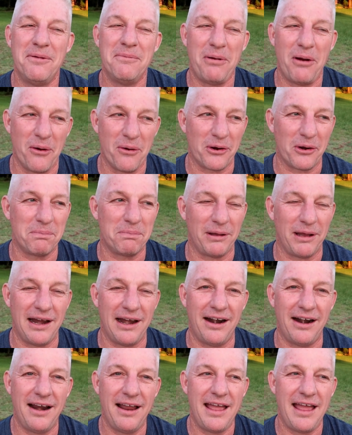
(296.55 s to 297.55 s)
poker
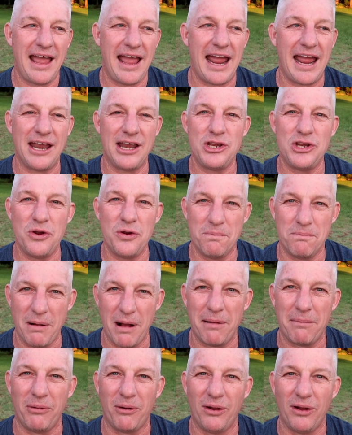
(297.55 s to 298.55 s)
player and you
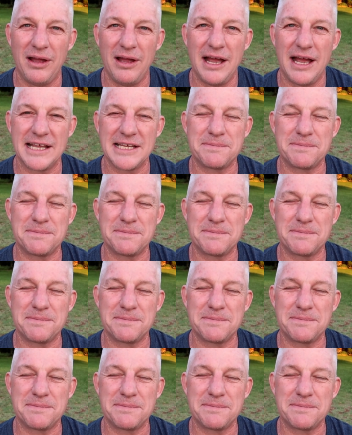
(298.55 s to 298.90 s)
bubble,